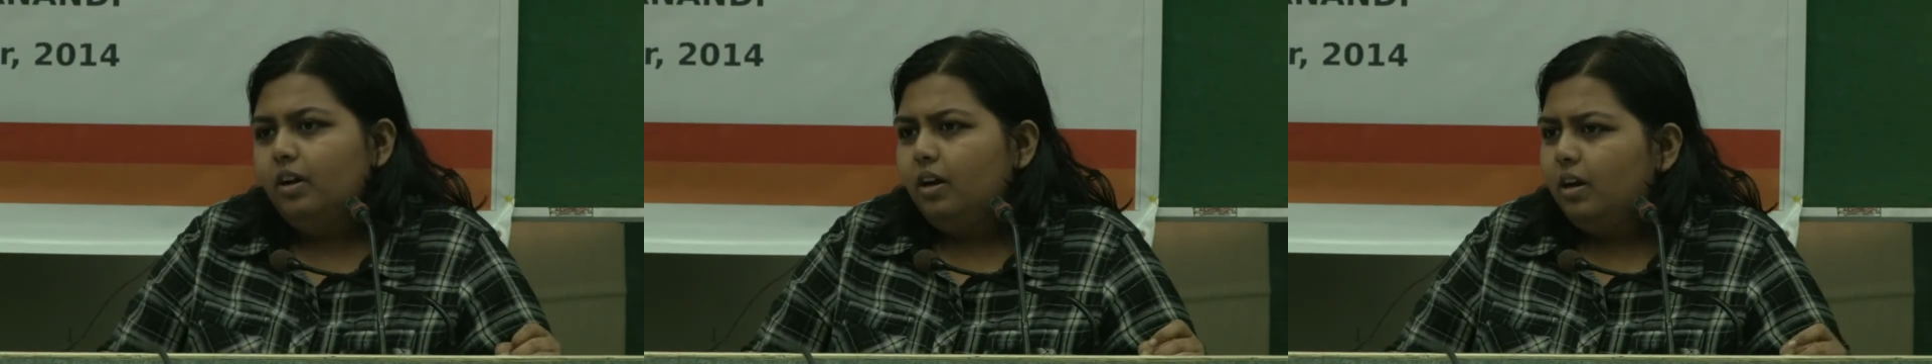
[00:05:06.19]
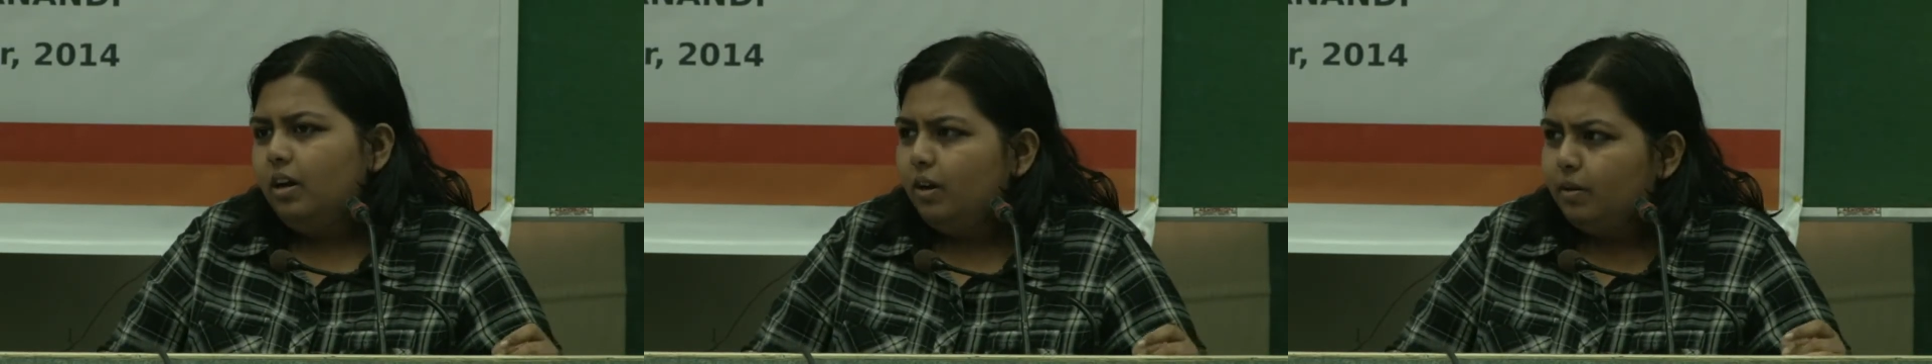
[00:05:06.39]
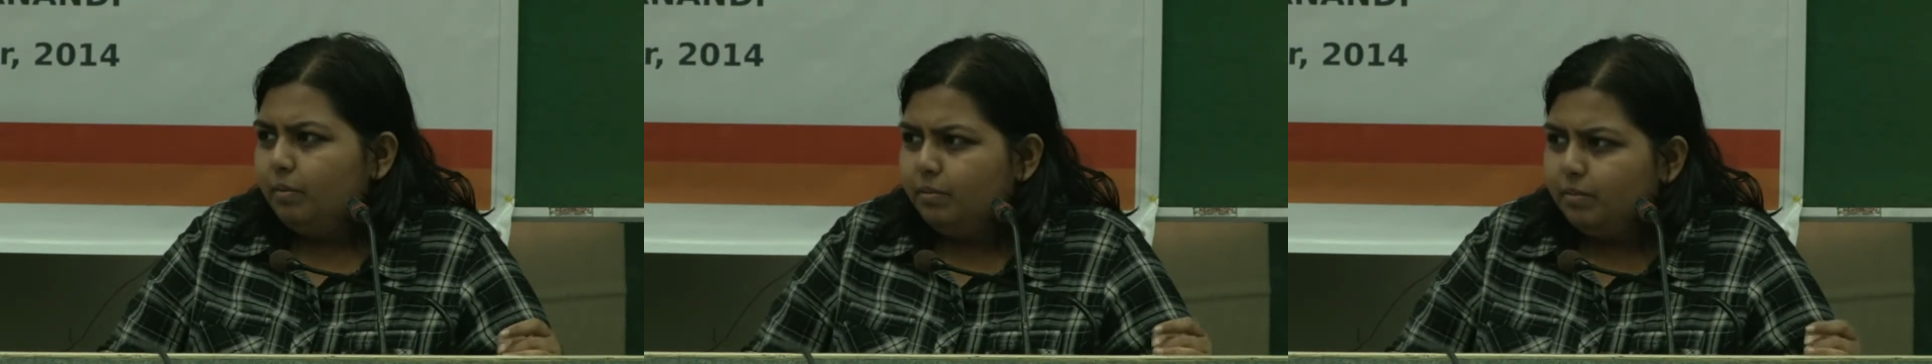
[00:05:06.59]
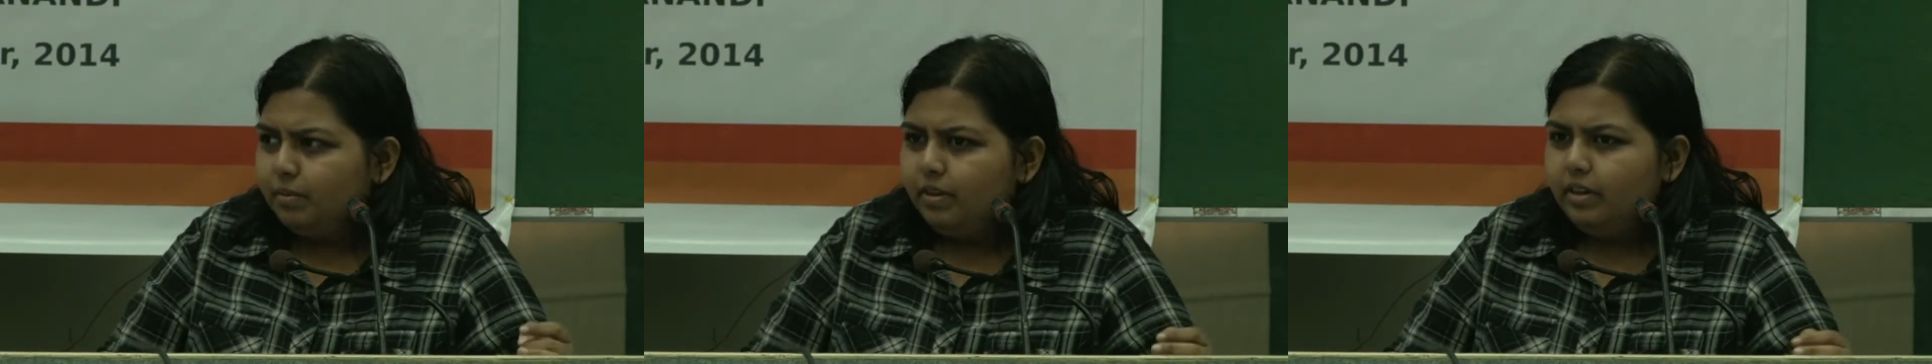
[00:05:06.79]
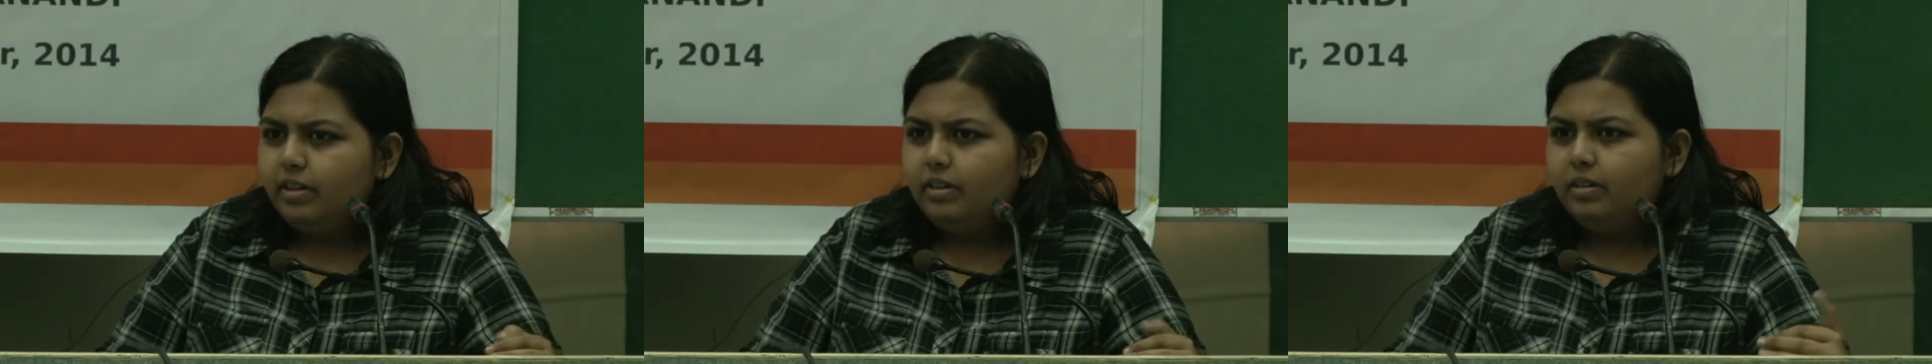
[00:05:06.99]
uh,
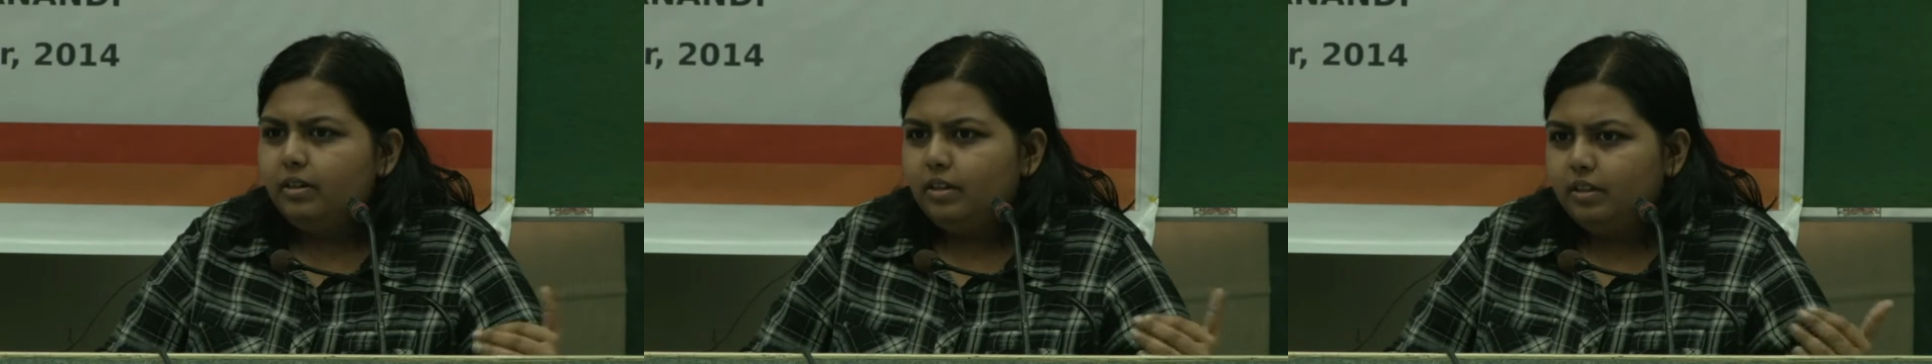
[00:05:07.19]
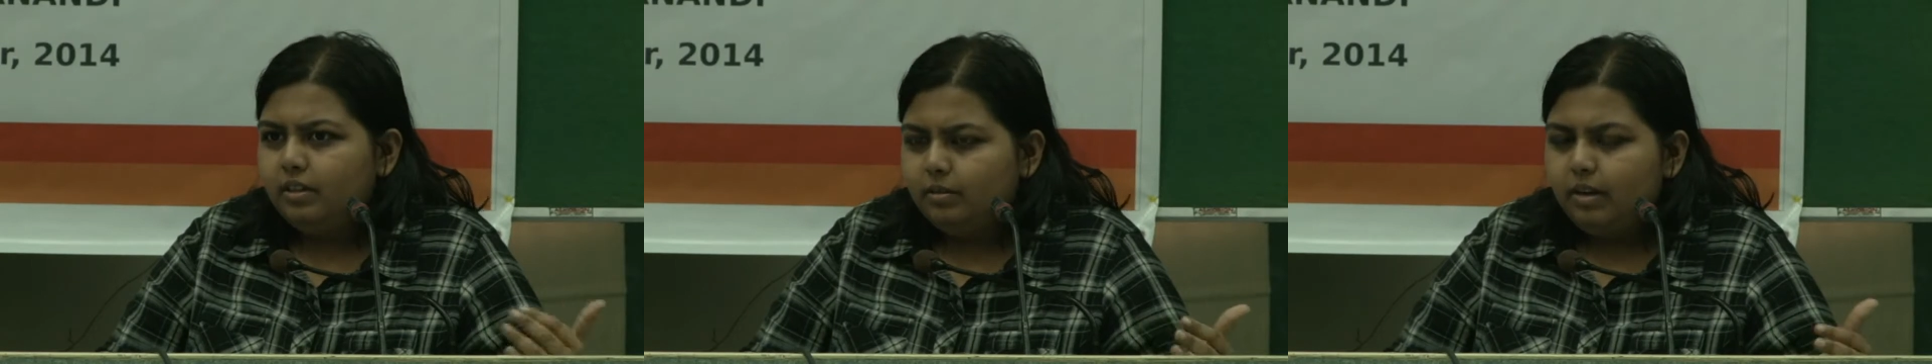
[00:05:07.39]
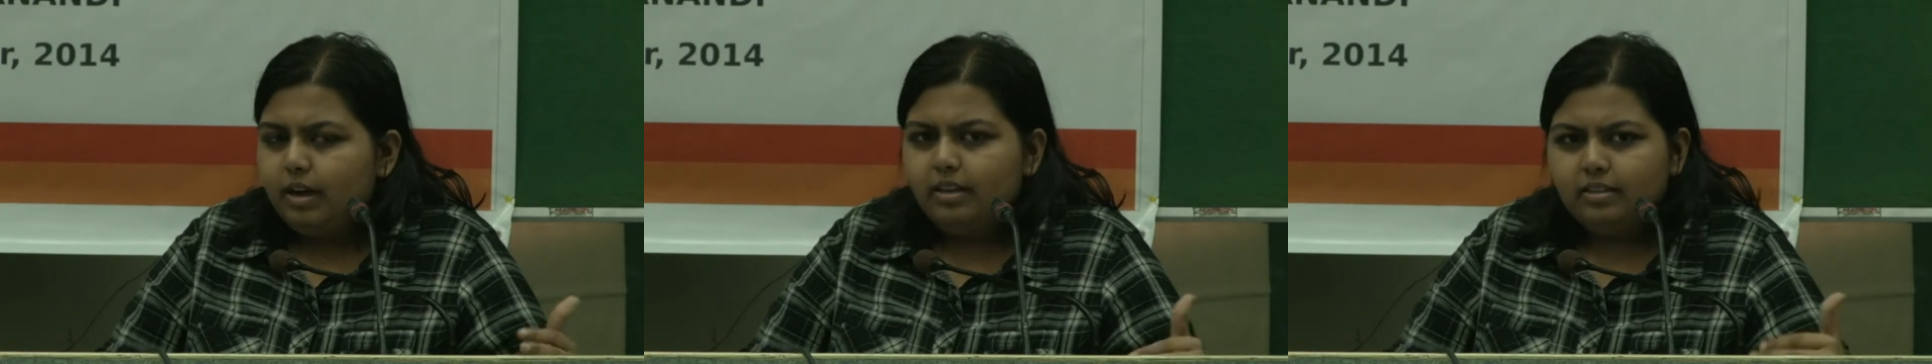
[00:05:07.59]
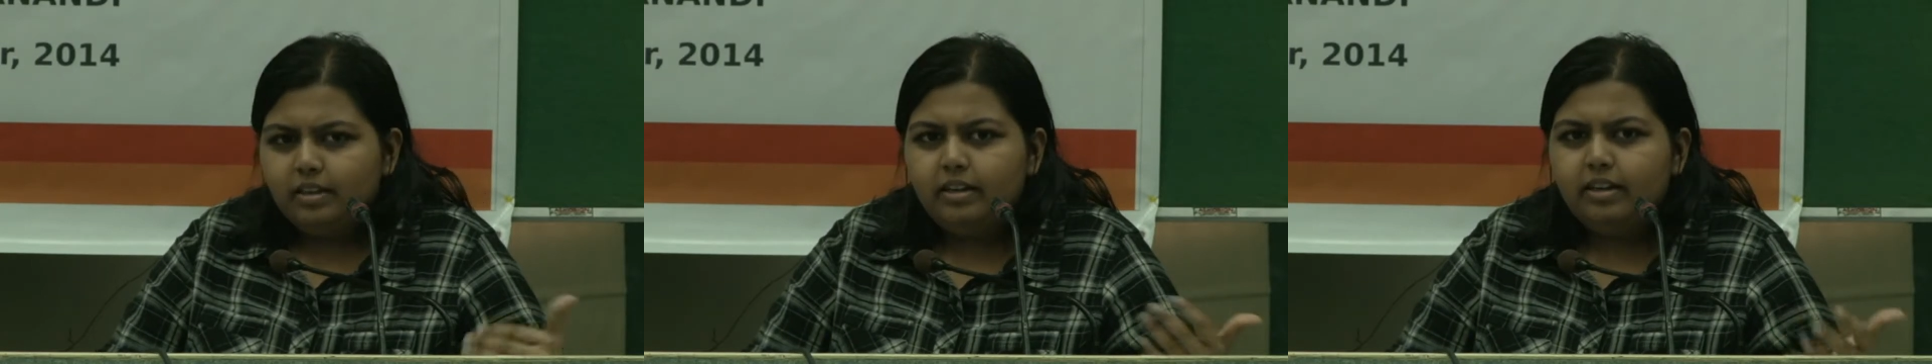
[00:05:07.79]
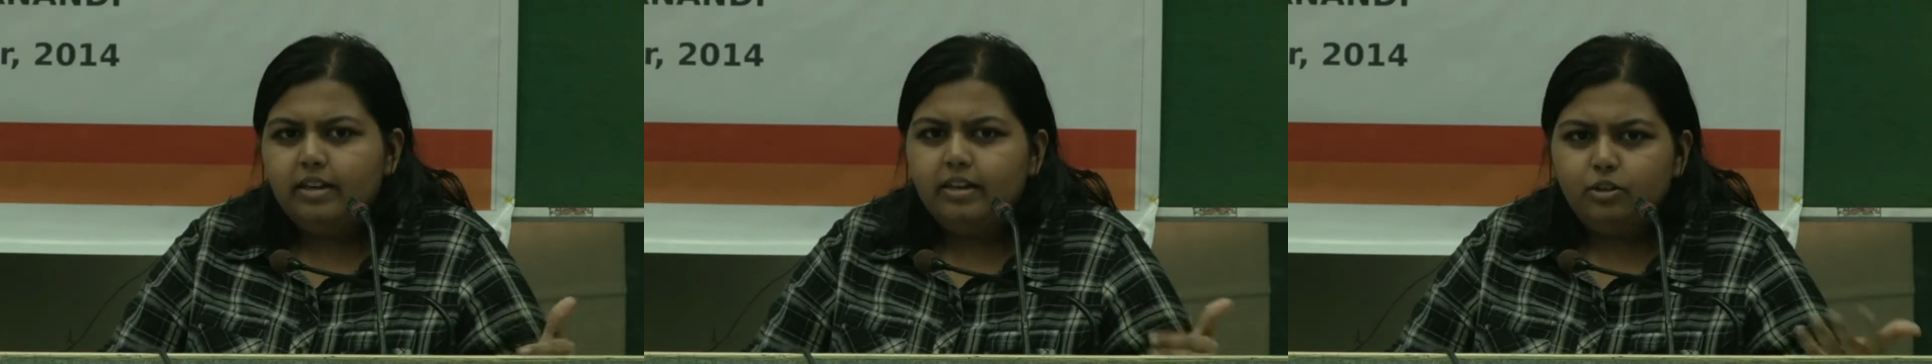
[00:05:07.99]
in in as an
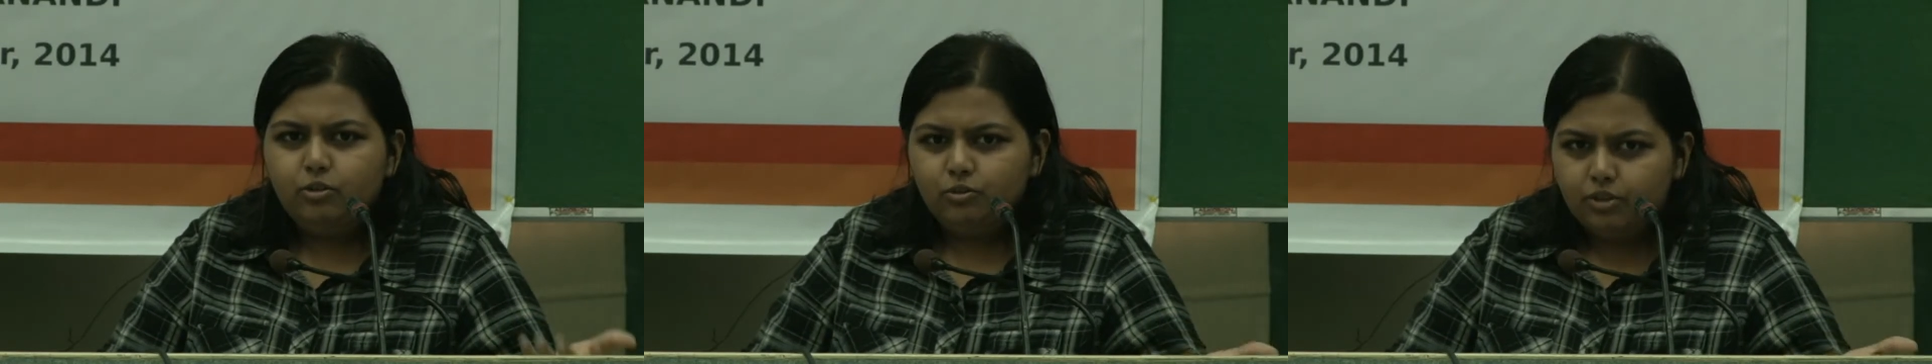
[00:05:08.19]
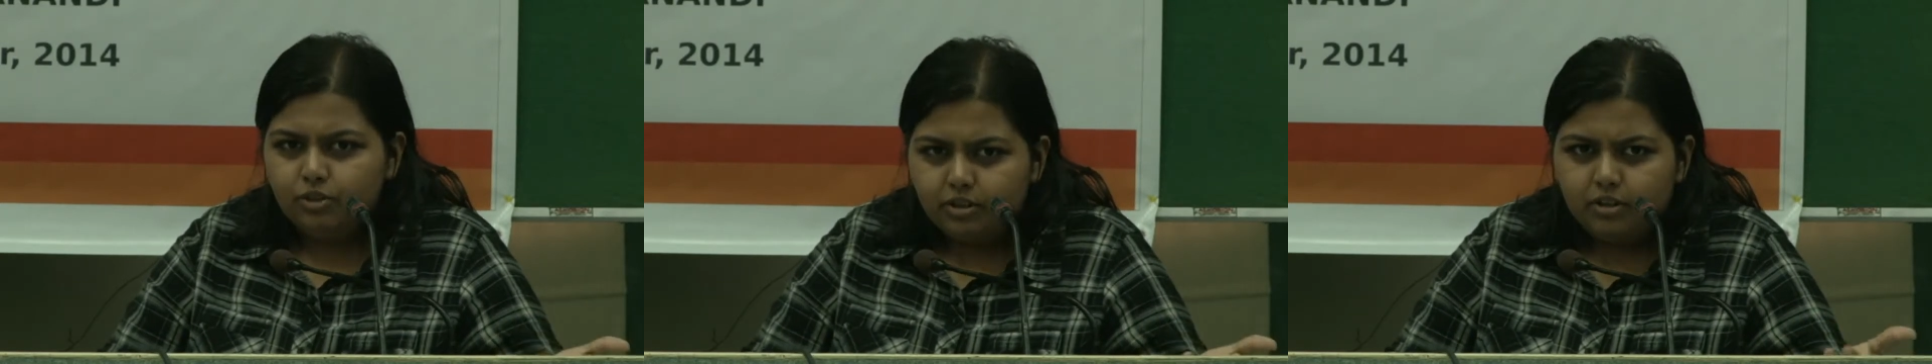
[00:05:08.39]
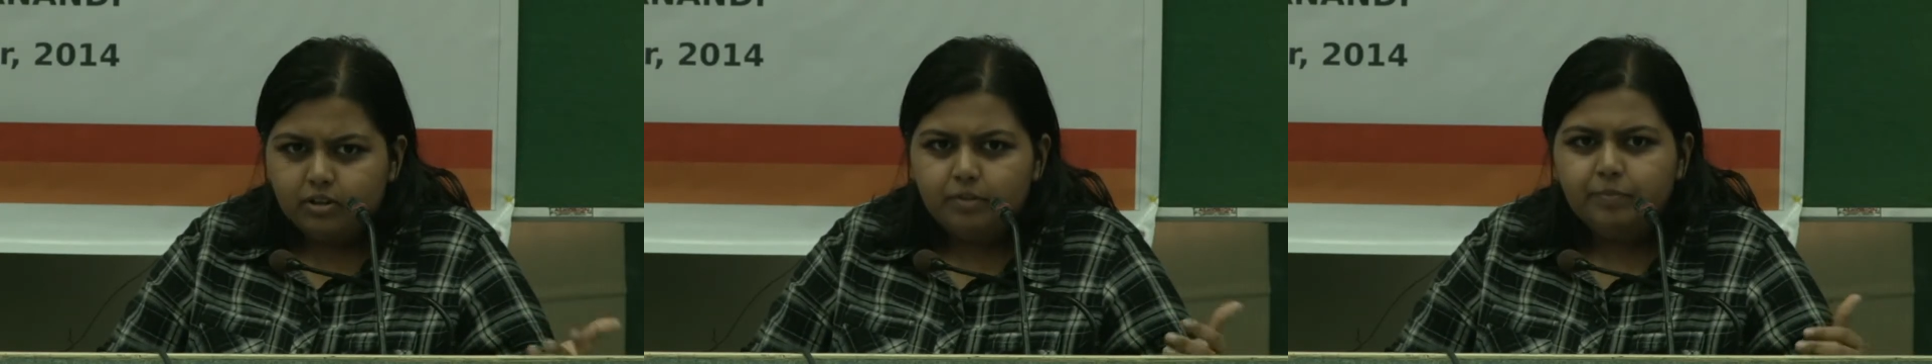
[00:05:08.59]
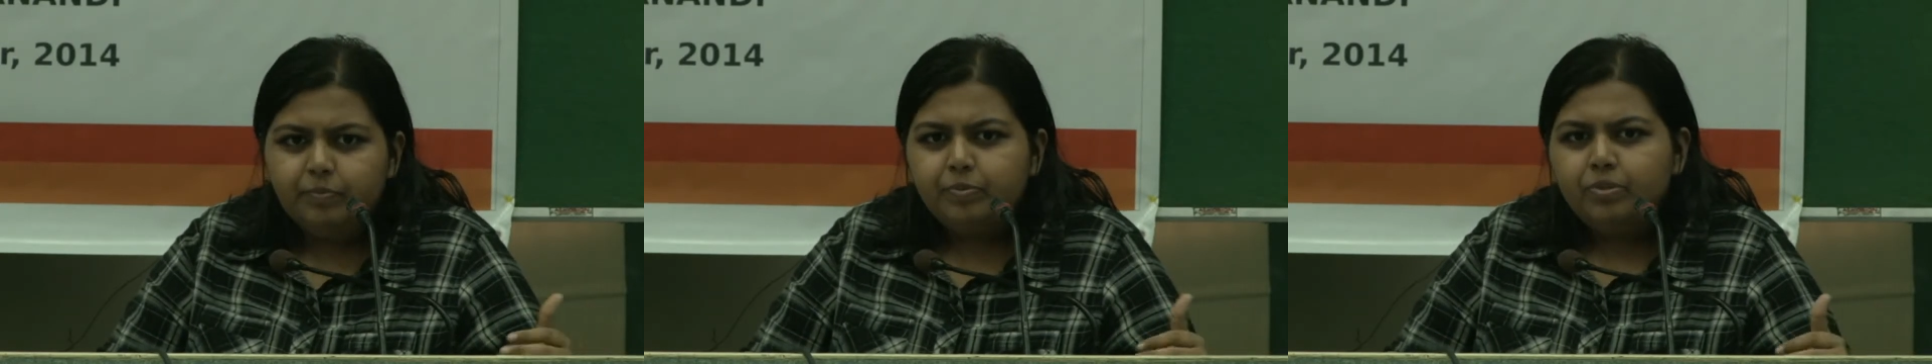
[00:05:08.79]
end user.